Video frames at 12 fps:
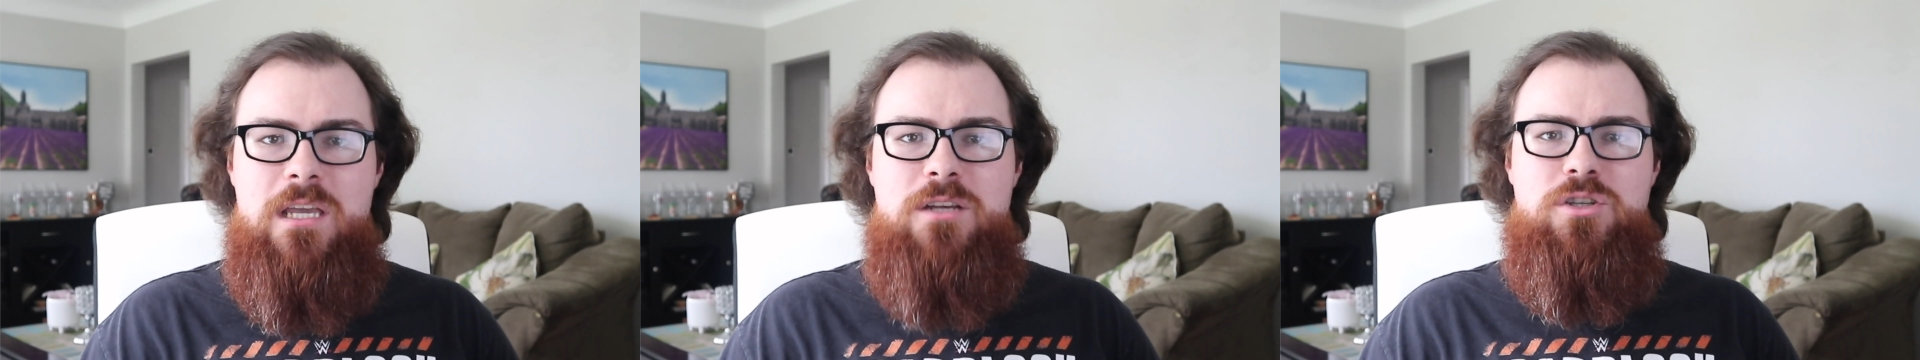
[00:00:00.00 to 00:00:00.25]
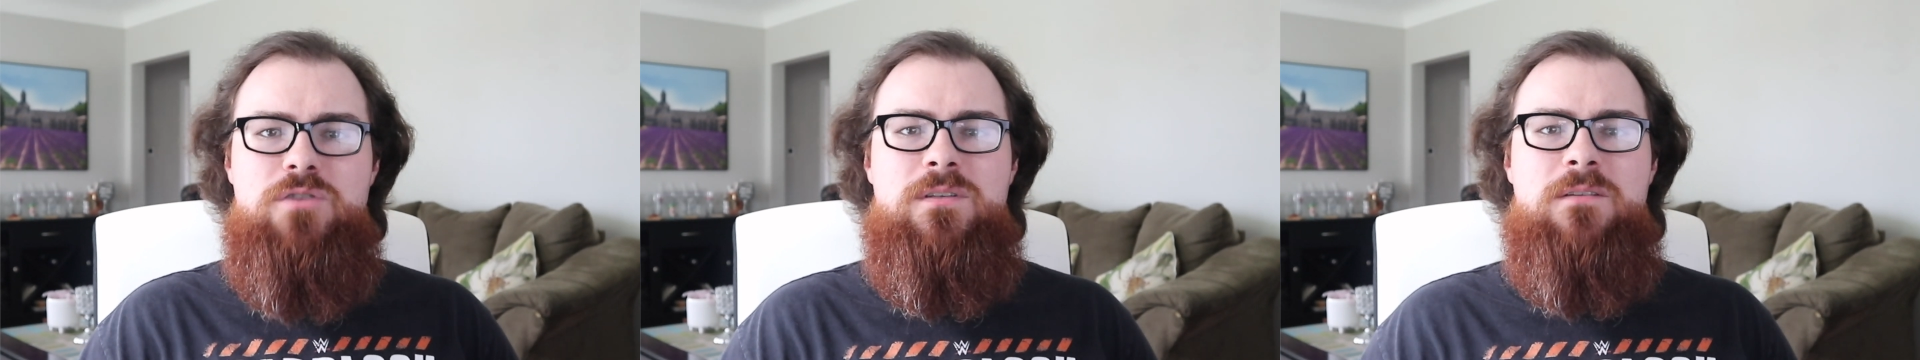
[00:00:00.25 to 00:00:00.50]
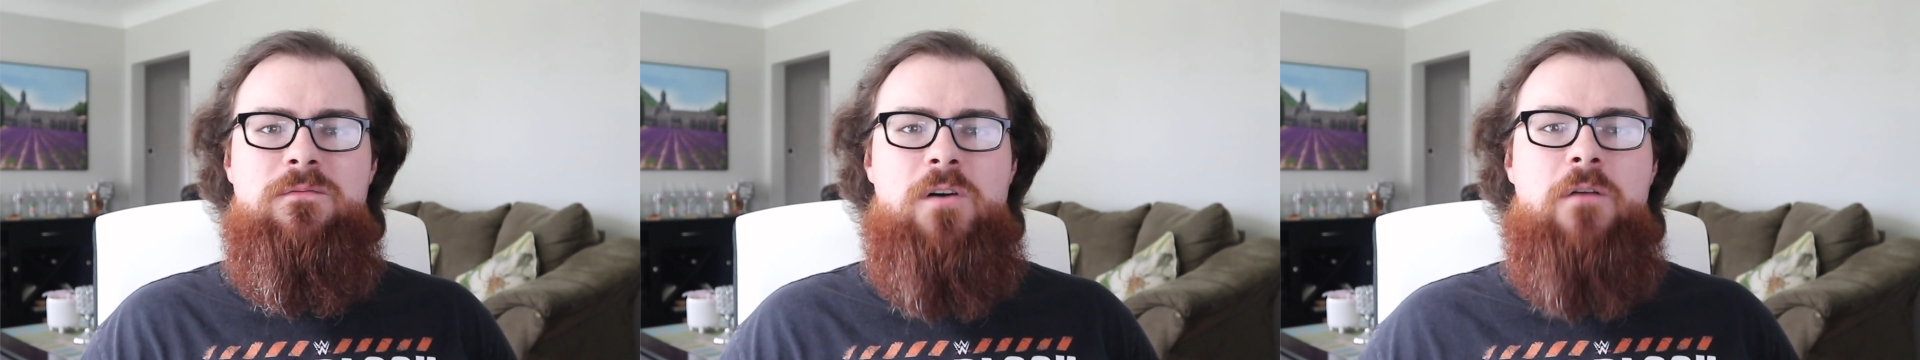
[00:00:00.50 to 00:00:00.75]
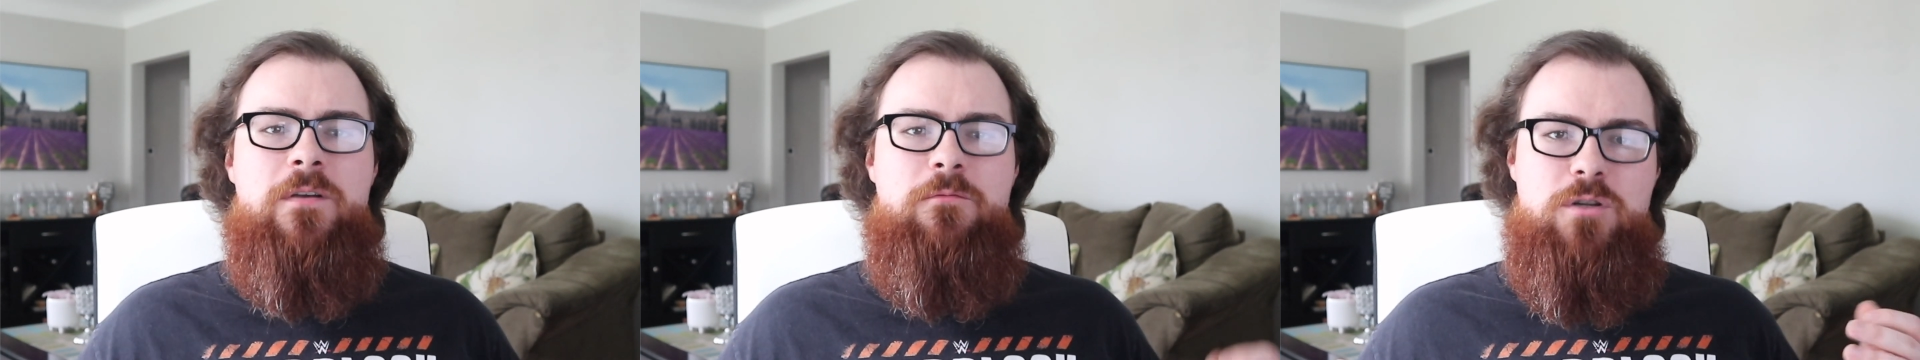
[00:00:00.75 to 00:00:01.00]
issues
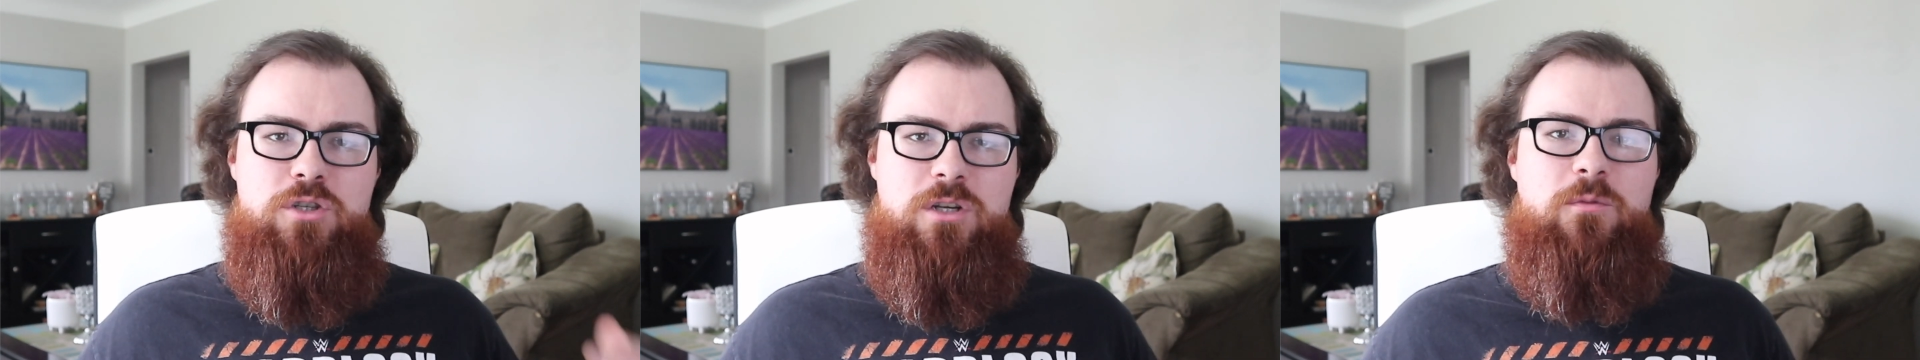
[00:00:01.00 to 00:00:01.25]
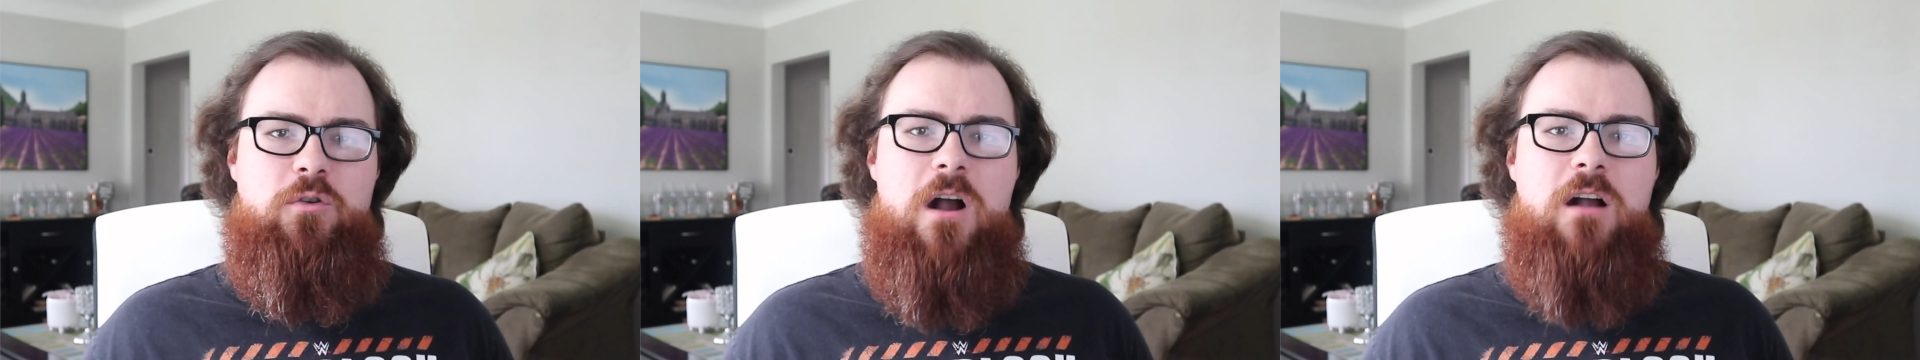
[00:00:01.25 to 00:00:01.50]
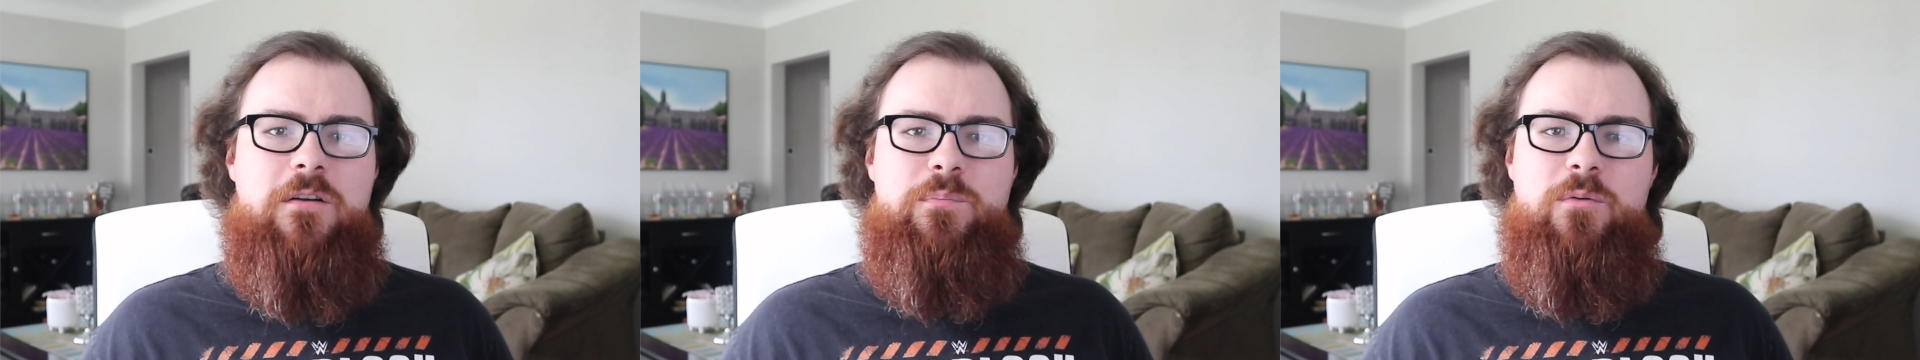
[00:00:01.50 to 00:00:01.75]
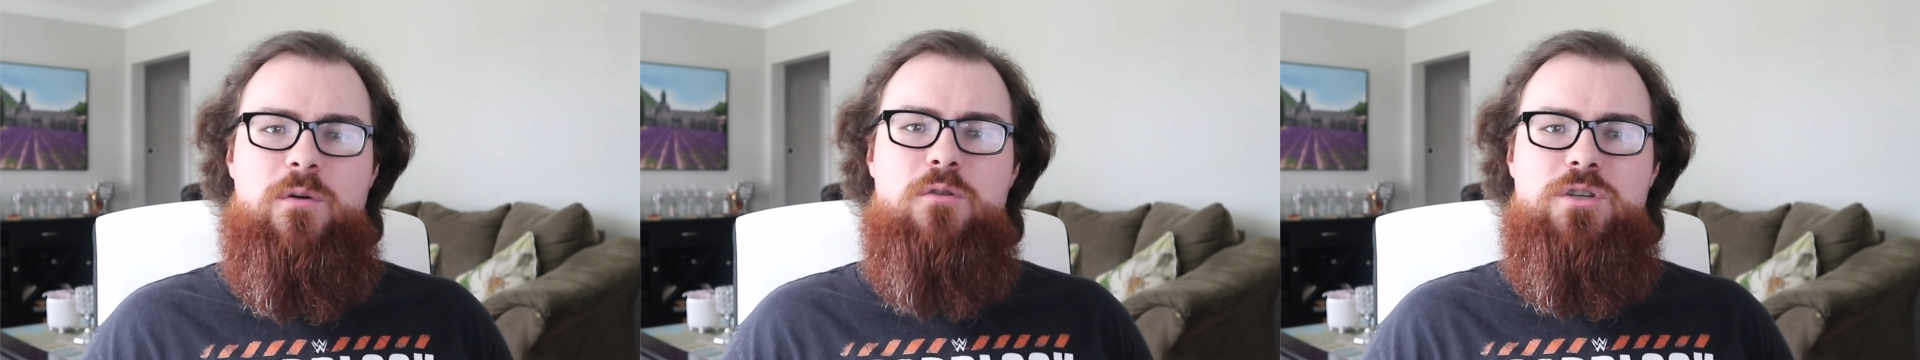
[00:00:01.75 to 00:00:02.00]
involving with Jim Crockett
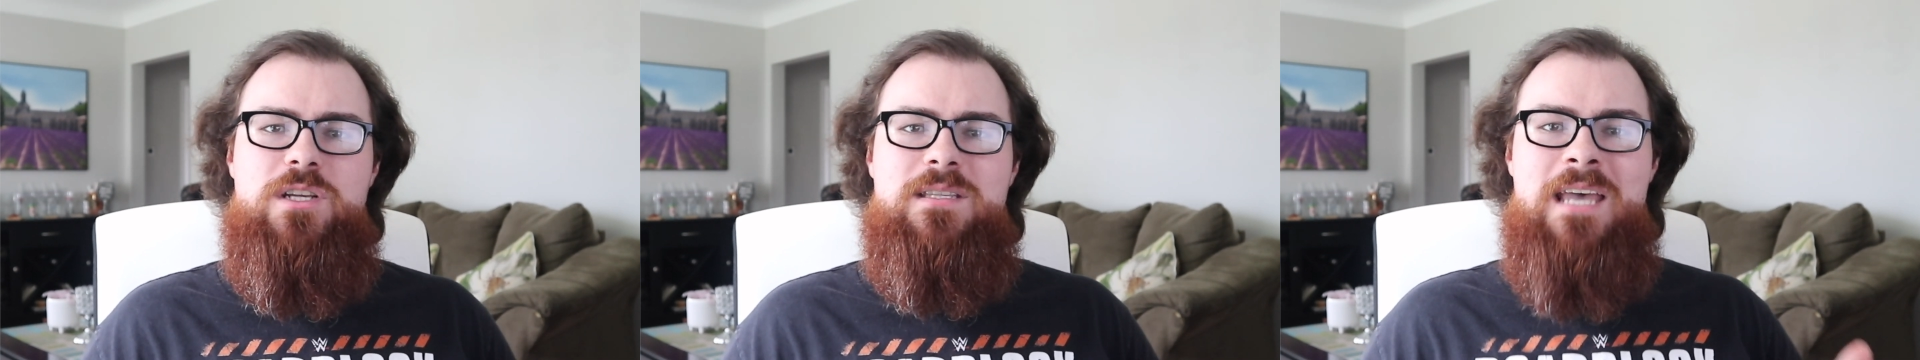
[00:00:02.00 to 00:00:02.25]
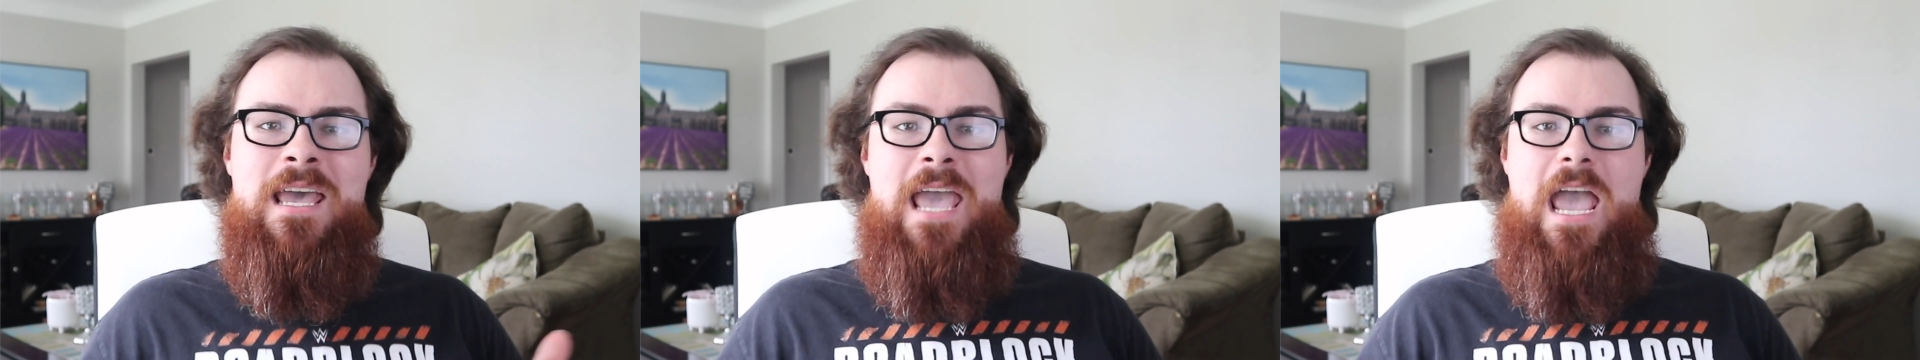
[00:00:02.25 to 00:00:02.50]
Promotions